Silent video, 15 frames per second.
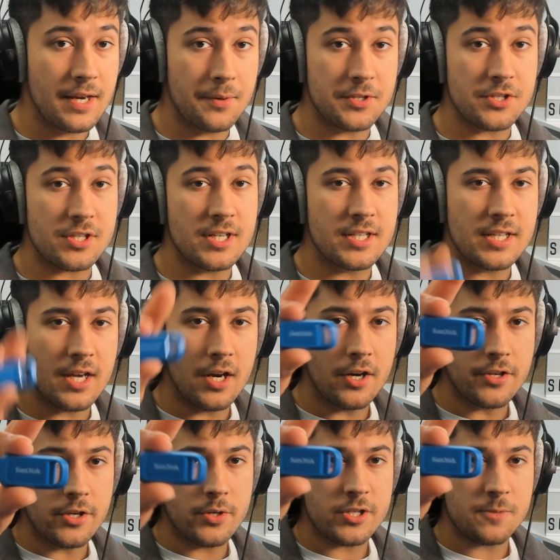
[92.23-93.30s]
Now we just need to get
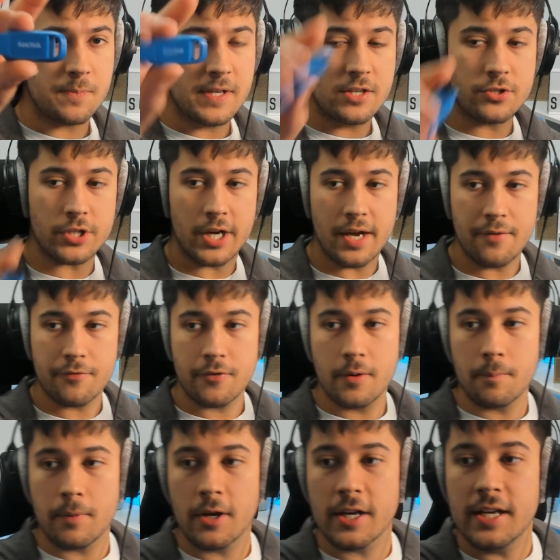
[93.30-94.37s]
our USB drive,
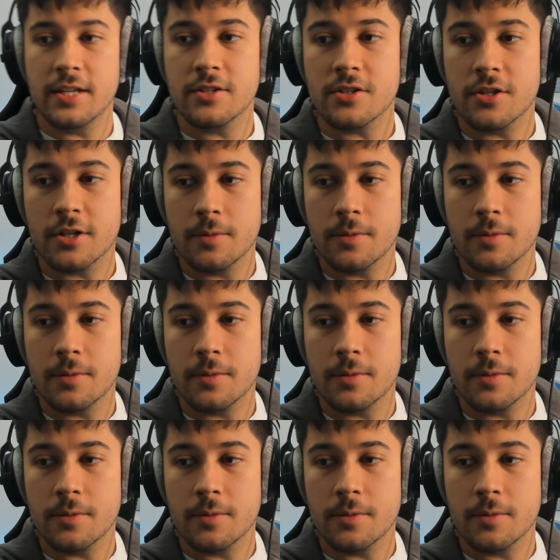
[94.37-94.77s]
plug it into the